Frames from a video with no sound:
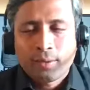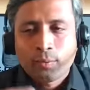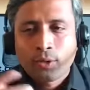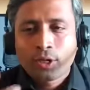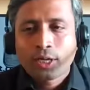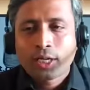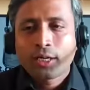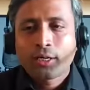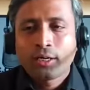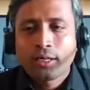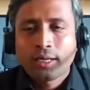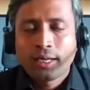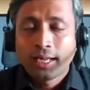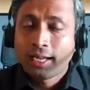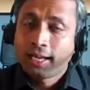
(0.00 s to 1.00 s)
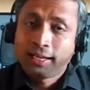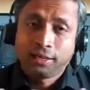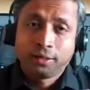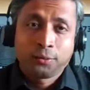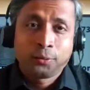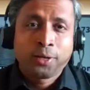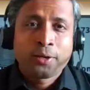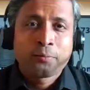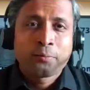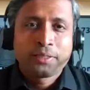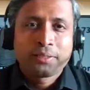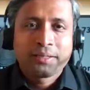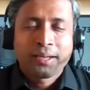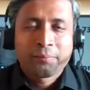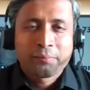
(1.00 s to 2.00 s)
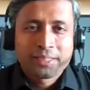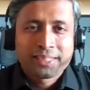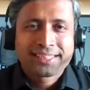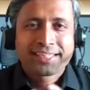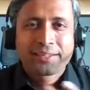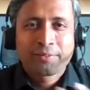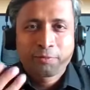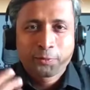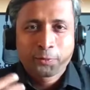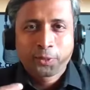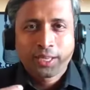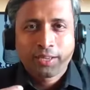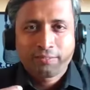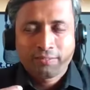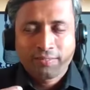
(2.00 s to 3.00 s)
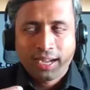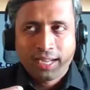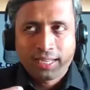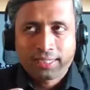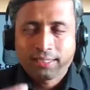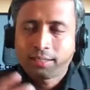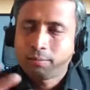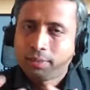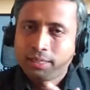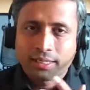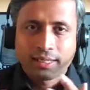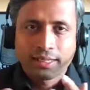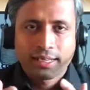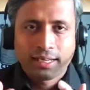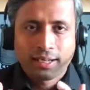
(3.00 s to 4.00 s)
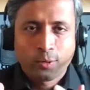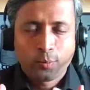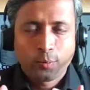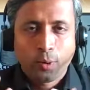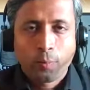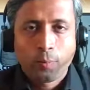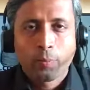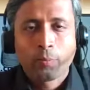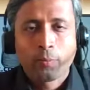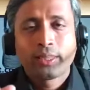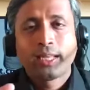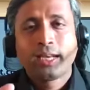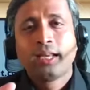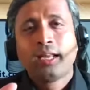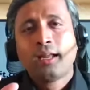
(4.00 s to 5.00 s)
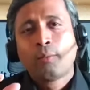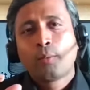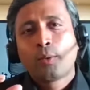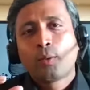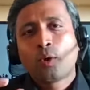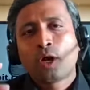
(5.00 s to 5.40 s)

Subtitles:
I wanted, it would have been amazing if you would have answered, but yeah, no problem with that. But